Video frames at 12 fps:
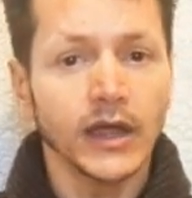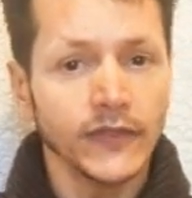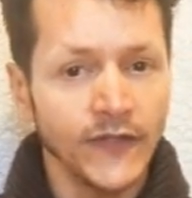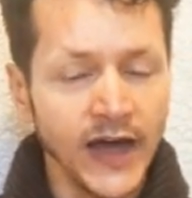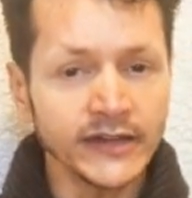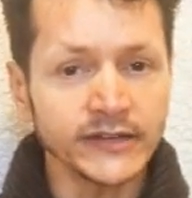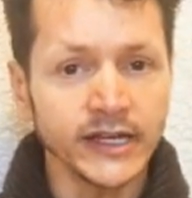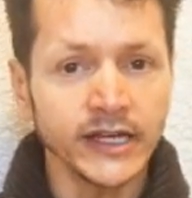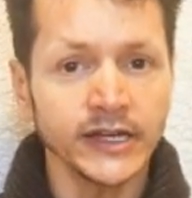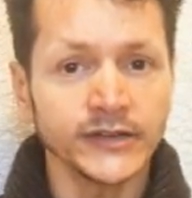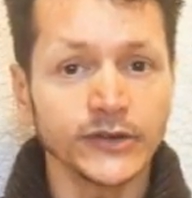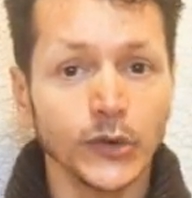That
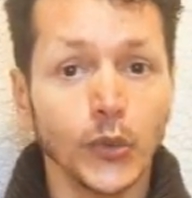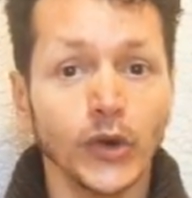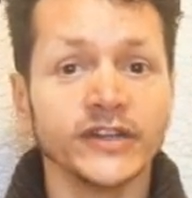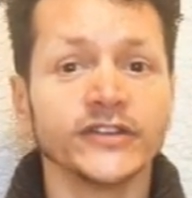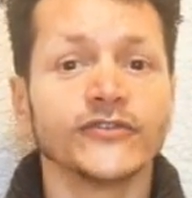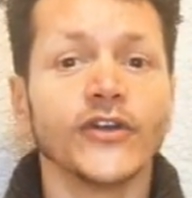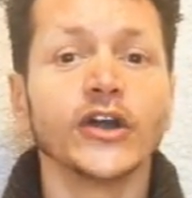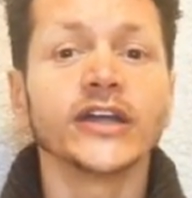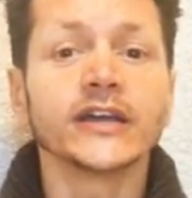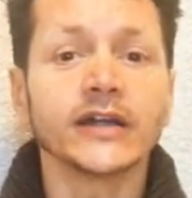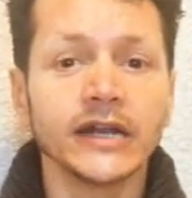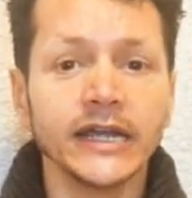is what is very
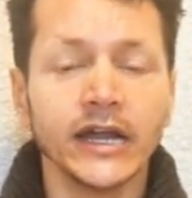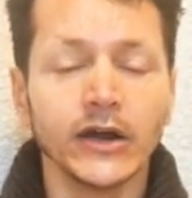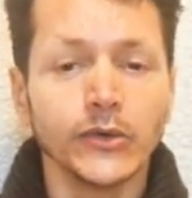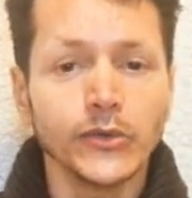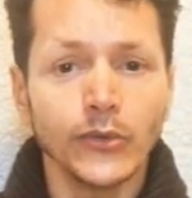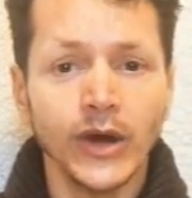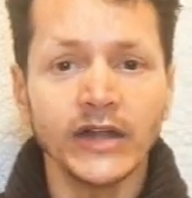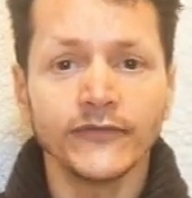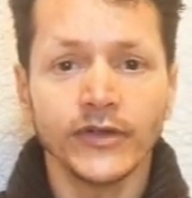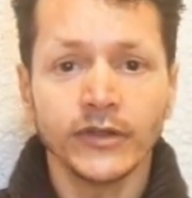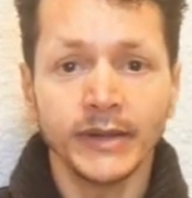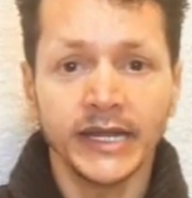clear right
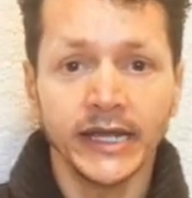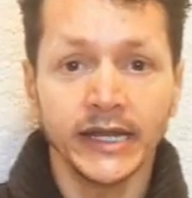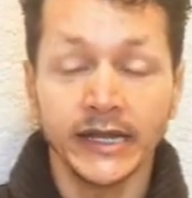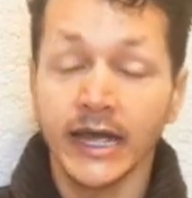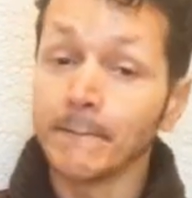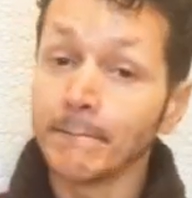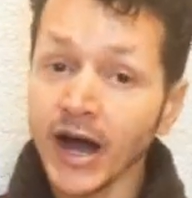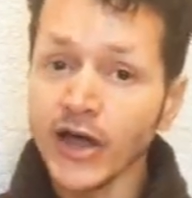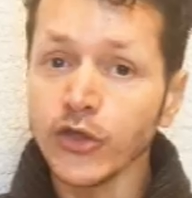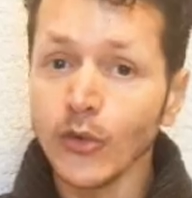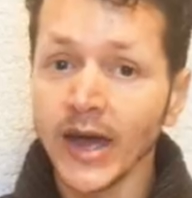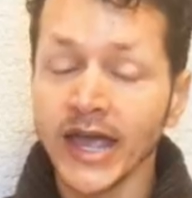from the beginning. And by
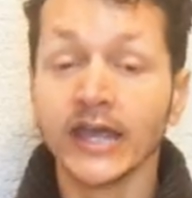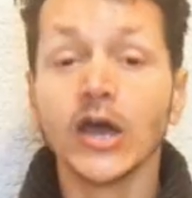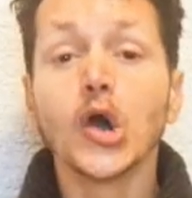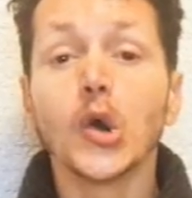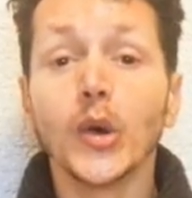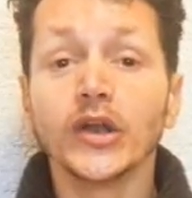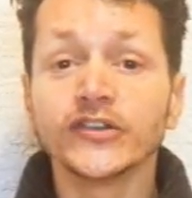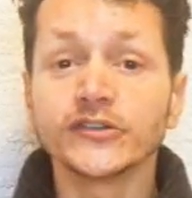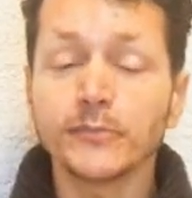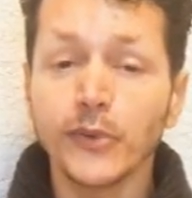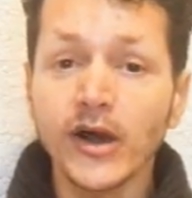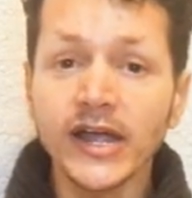the way, when you
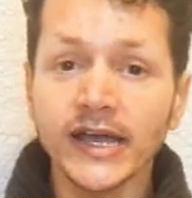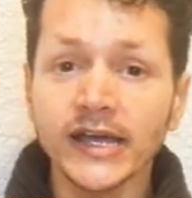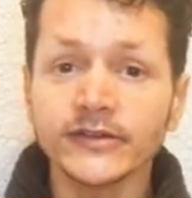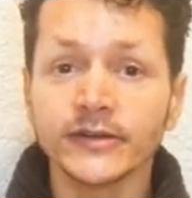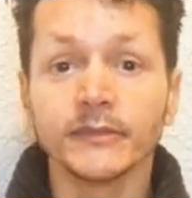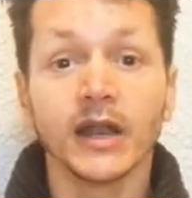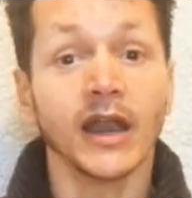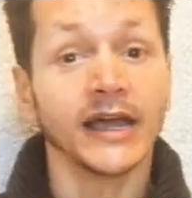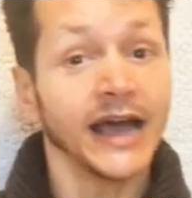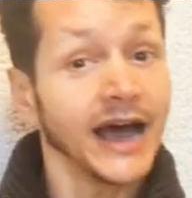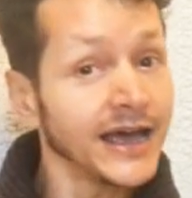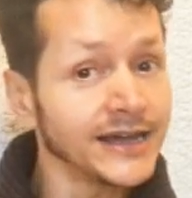spray it, like
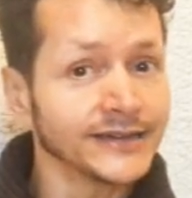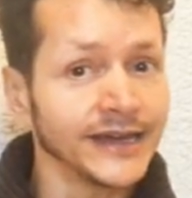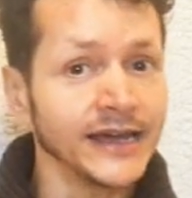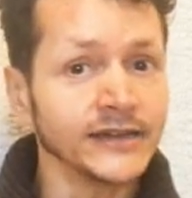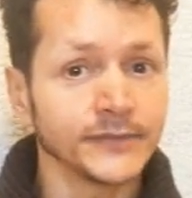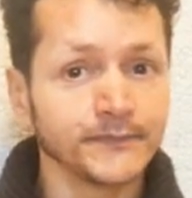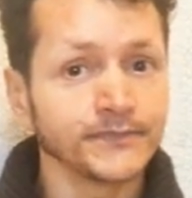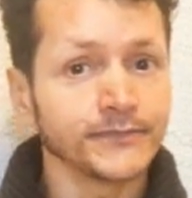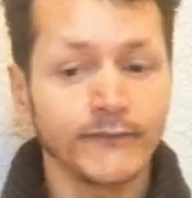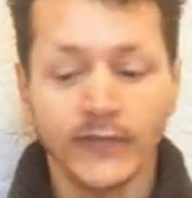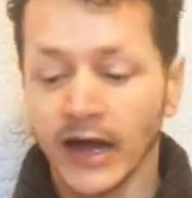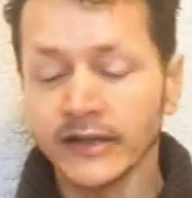I did
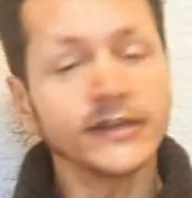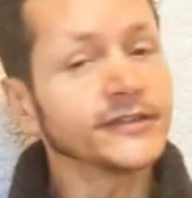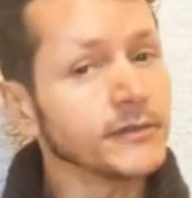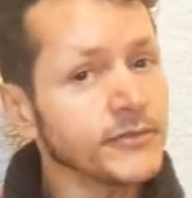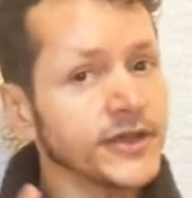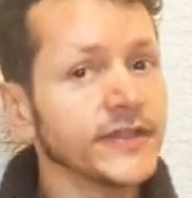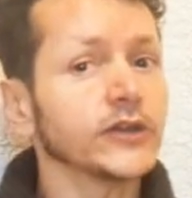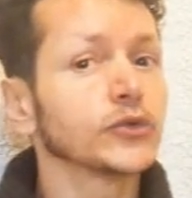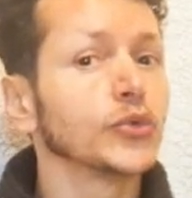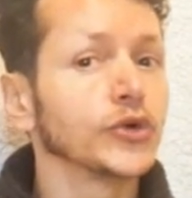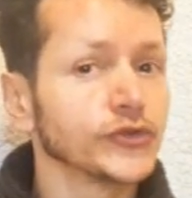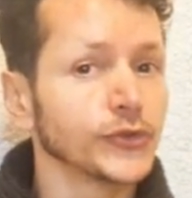something that
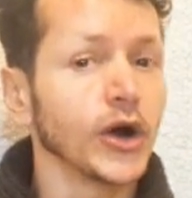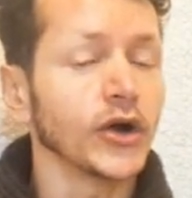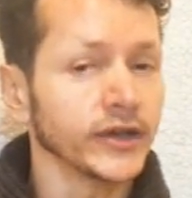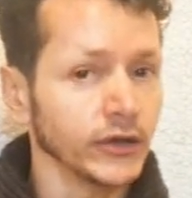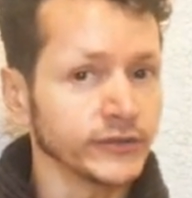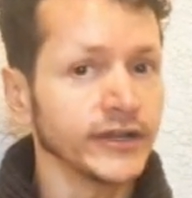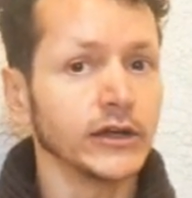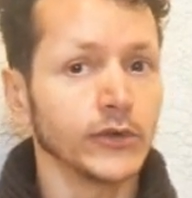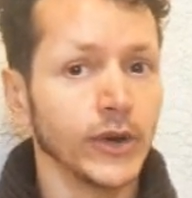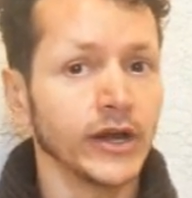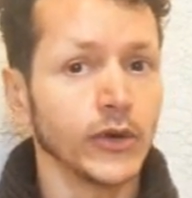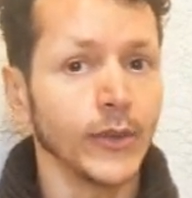was wrong, and I'll tell you
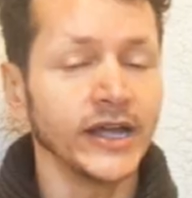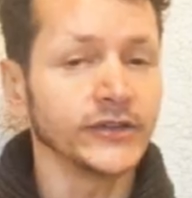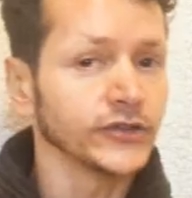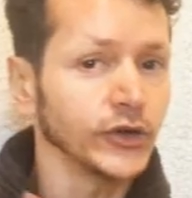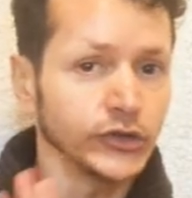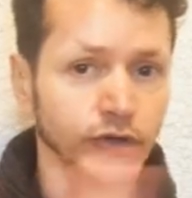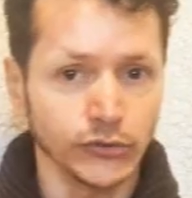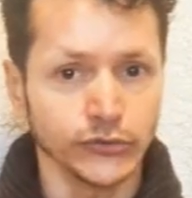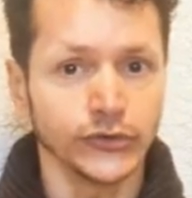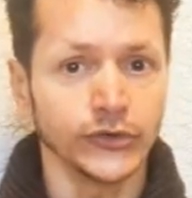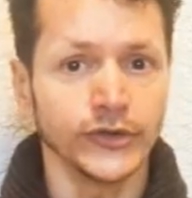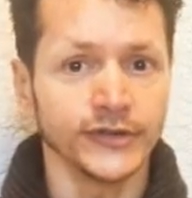right away so you don't
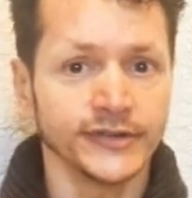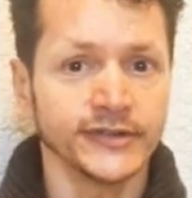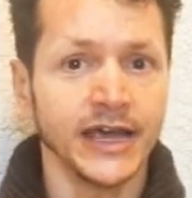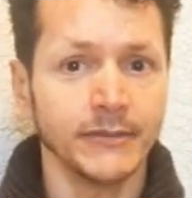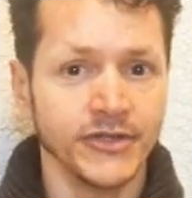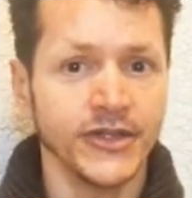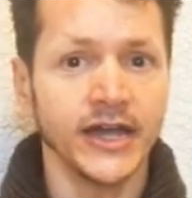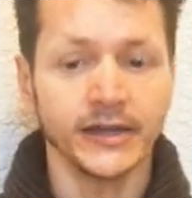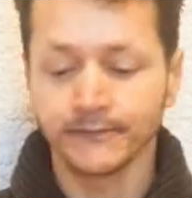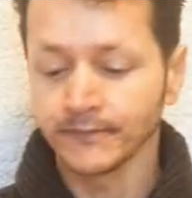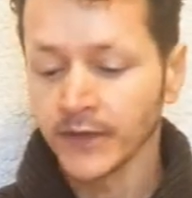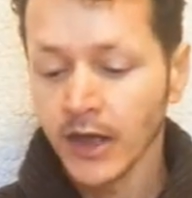do the same thing.
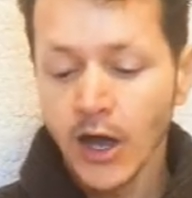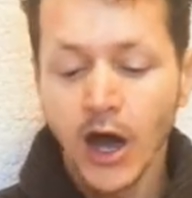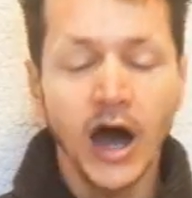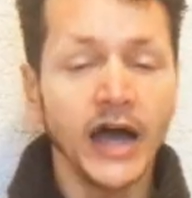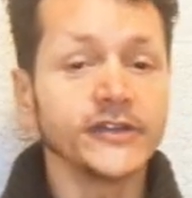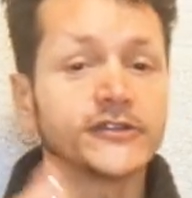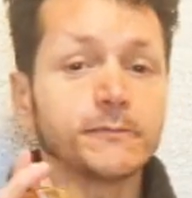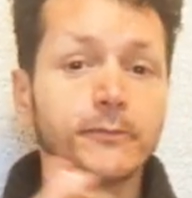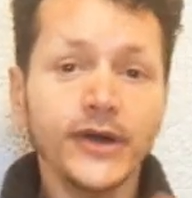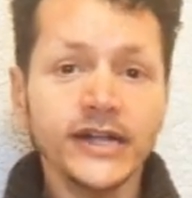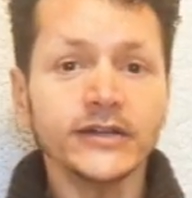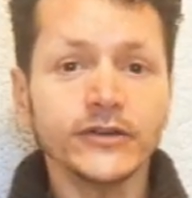I
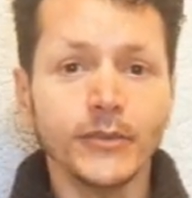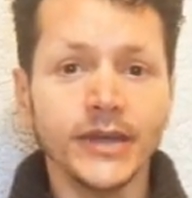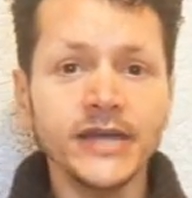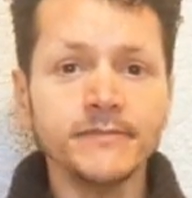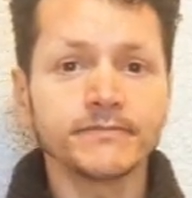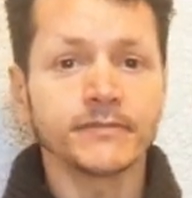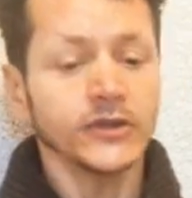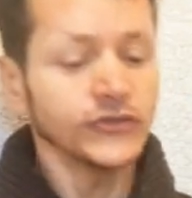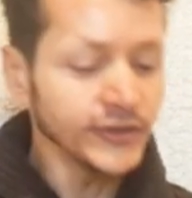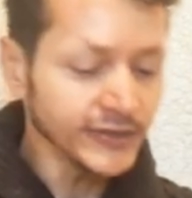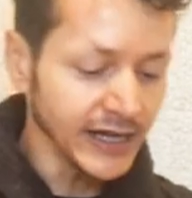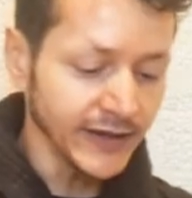sprayed it on me,
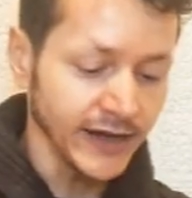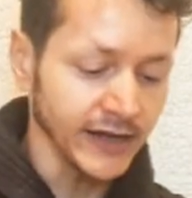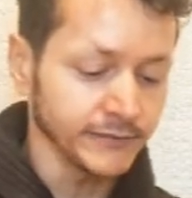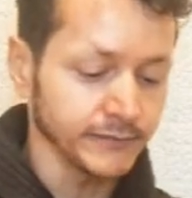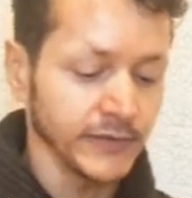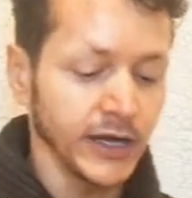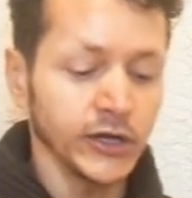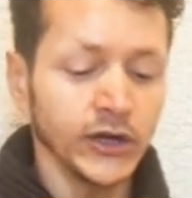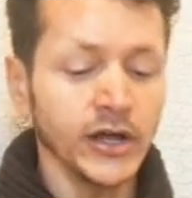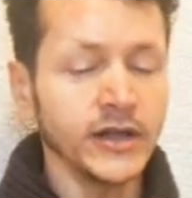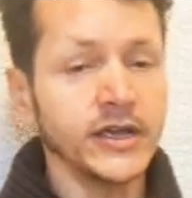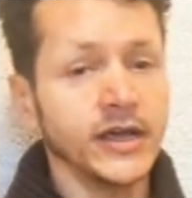just like that. I
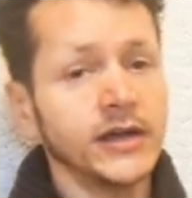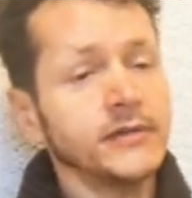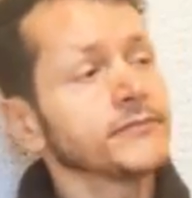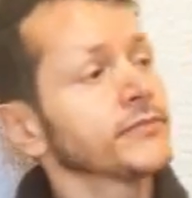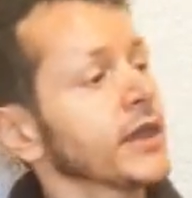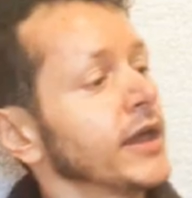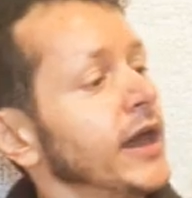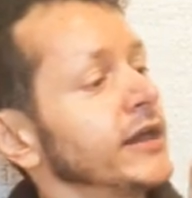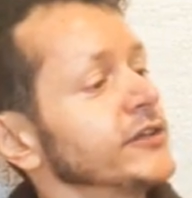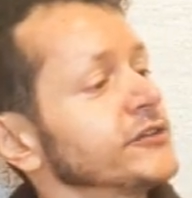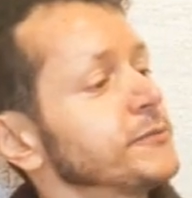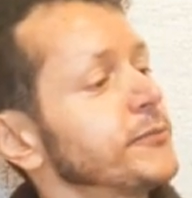got here and I
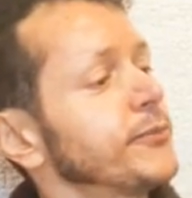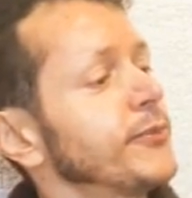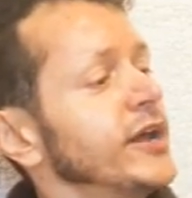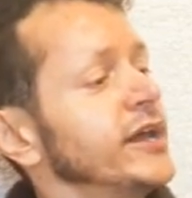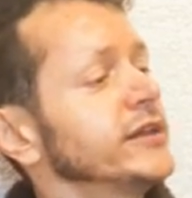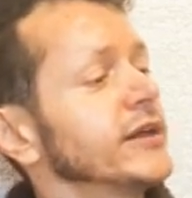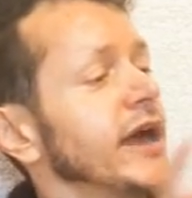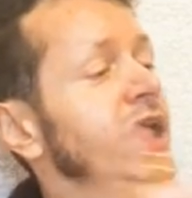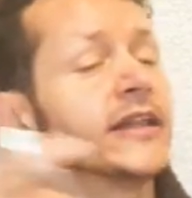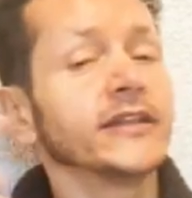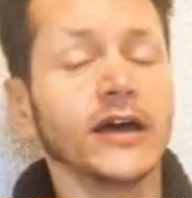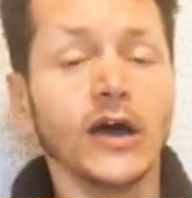sprayed
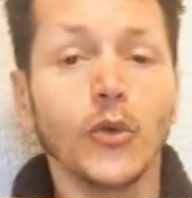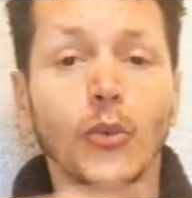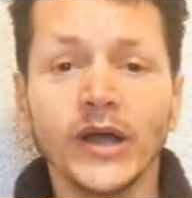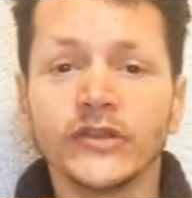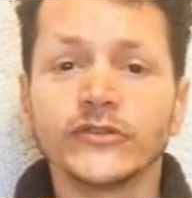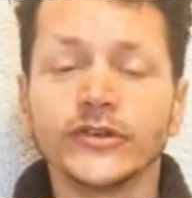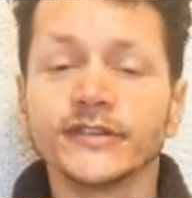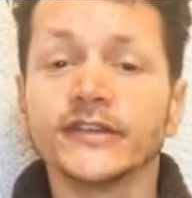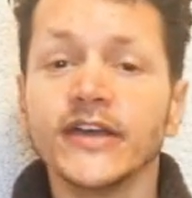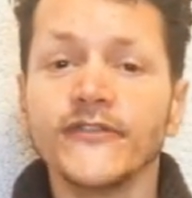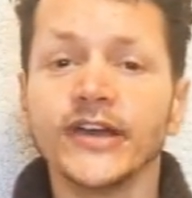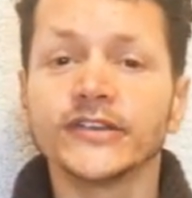and I went to
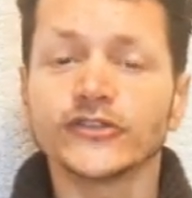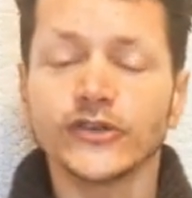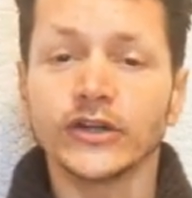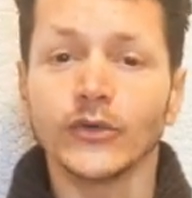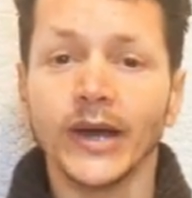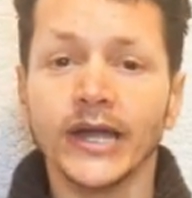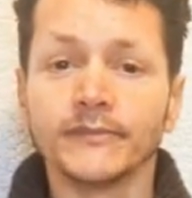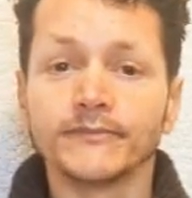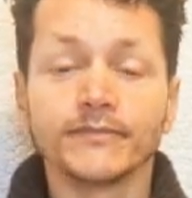sniff it straight away.